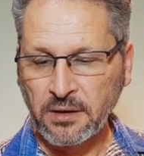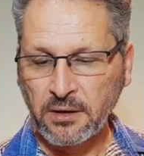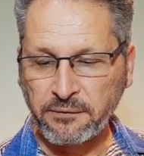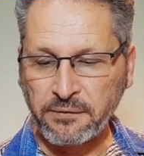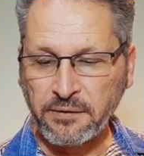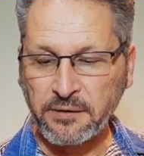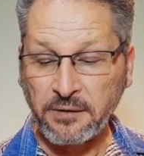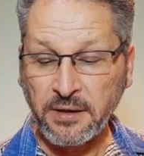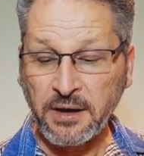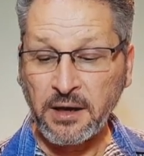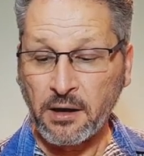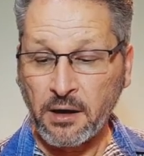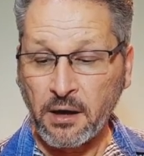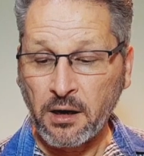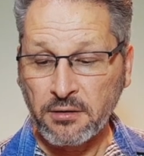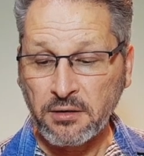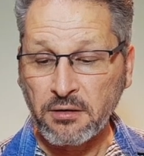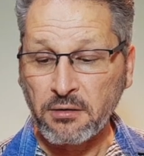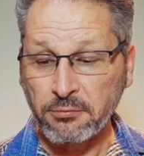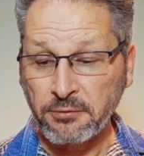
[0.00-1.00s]
for there
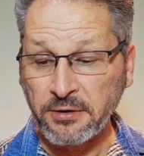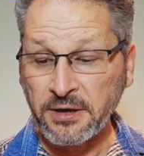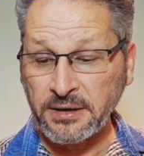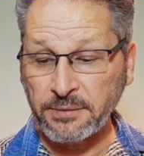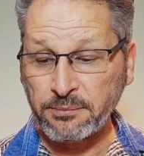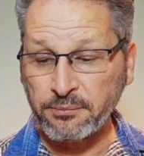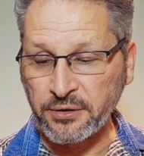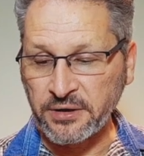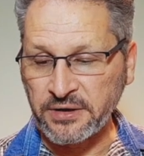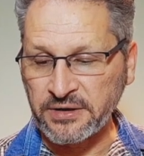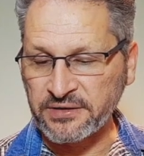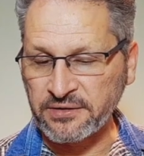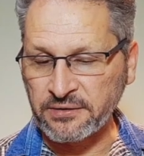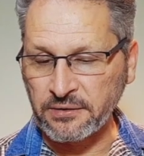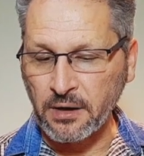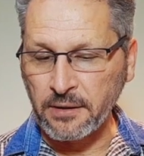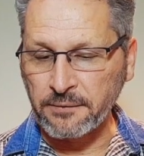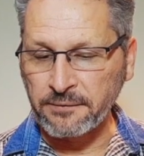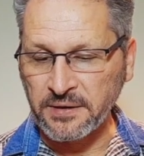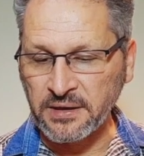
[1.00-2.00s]
are already priests who
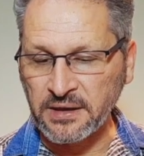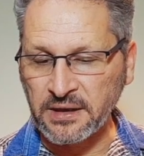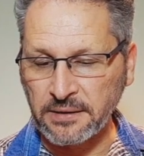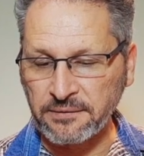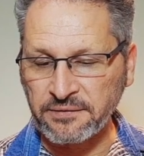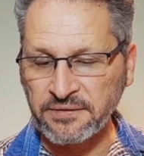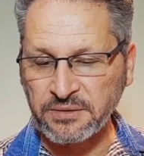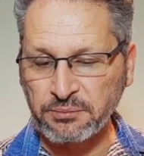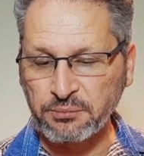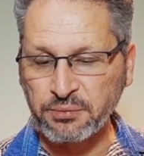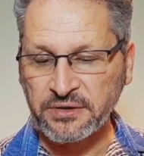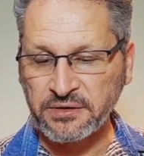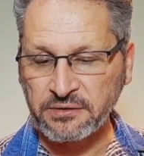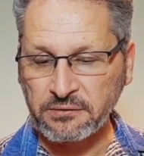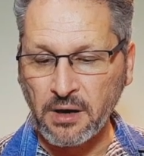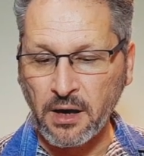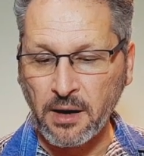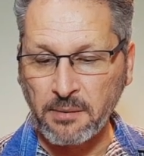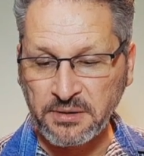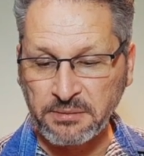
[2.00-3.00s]
offer the gifts
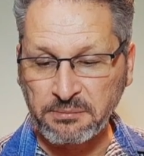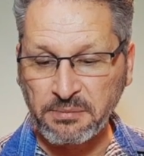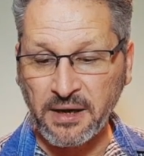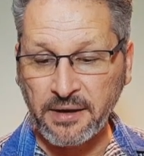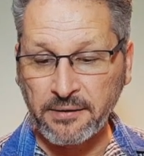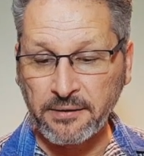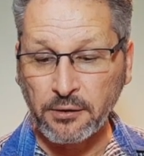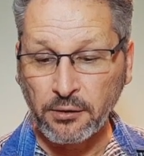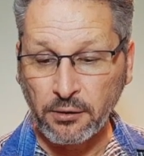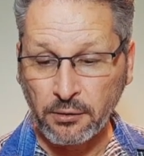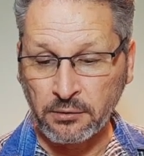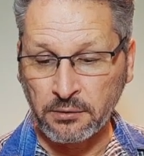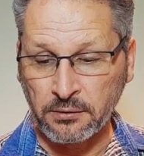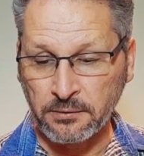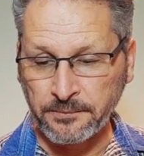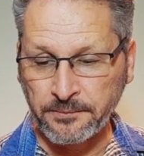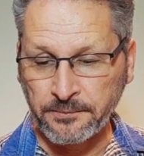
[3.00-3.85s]
prescribed by the law.